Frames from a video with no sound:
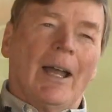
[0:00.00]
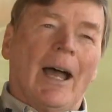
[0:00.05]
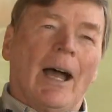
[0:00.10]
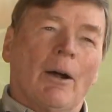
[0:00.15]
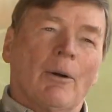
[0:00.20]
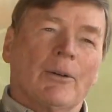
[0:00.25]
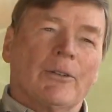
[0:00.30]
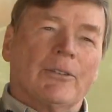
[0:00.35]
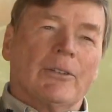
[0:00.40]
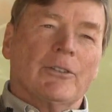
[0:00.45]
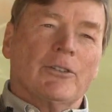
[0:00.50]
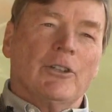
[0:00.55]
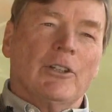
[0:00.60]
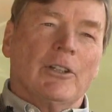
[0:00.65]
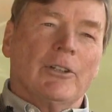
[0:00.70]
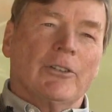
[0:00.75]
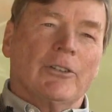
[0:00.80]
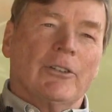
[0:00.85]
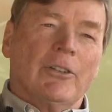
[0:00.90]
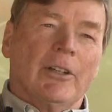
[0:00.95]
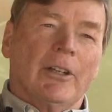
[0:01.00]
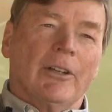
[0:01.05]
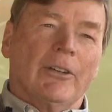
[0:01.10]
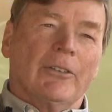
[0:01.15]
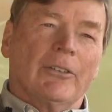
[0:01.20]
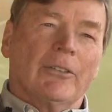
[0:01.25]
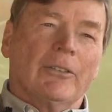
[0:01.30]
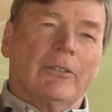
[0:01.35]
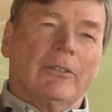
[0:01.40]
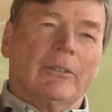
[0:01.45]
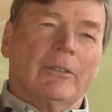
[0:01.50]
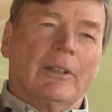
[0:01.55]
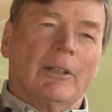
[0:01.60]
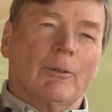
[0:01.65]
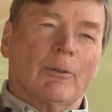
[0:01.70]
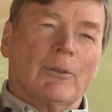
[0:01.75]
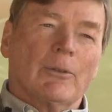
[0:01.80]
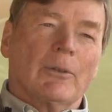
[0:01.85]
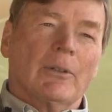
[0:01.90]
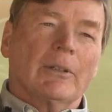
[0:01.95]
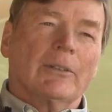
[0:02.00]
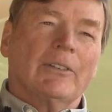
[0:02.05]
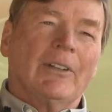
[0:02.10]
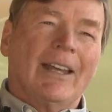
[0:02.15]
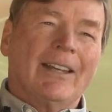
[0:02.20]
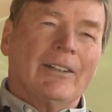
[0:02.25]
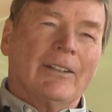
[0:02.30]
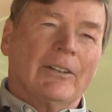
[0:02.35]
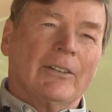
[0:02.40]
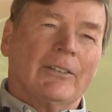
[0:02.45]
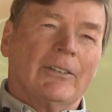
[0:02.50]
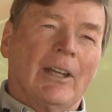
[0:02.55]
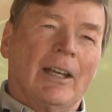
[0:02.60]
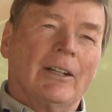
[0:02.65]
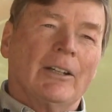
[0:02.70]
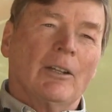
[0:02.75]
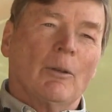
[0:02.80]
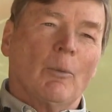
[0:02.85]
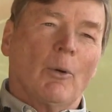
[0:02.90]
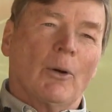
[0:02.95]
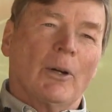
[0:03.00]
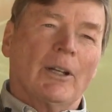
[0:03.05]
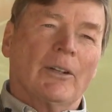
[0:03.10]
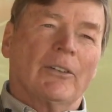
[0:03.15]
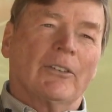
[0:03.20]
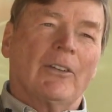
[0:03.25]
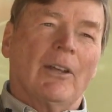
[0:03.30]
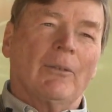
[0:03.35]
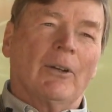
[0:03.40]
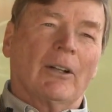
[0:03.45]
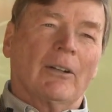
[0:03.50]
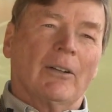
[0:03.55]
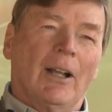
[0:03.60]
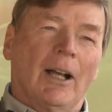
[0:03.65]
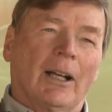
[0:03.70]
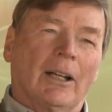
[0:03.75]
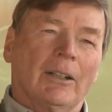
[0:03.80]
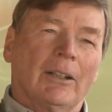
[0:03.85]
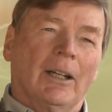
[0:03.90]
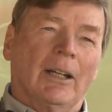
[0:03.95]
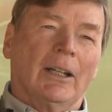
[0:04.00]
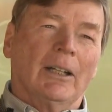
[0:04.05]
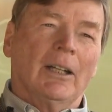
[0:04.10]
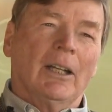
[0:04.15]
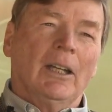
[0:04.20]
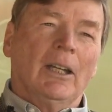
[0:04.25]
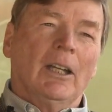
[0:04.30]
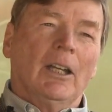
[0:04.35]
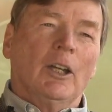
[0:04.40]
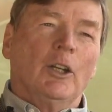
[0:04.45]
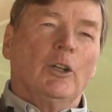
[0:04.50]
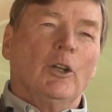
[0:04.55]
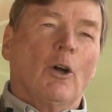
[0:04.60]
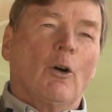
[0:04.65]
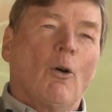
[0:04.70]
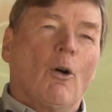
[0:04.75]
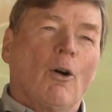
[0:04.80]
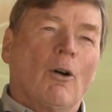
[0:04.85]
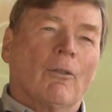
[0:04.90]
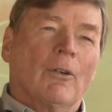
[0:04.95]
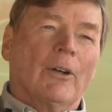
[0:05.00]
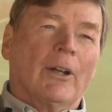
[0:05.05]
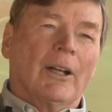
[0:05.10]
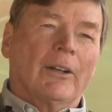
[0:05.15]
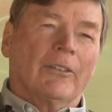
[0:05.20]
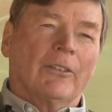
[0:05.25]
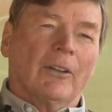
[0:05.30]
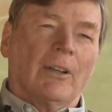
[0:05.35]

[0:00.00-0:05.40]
hours that she could see us. And there was 10 to 10 in the morning to 7 o'clock at night. No overnights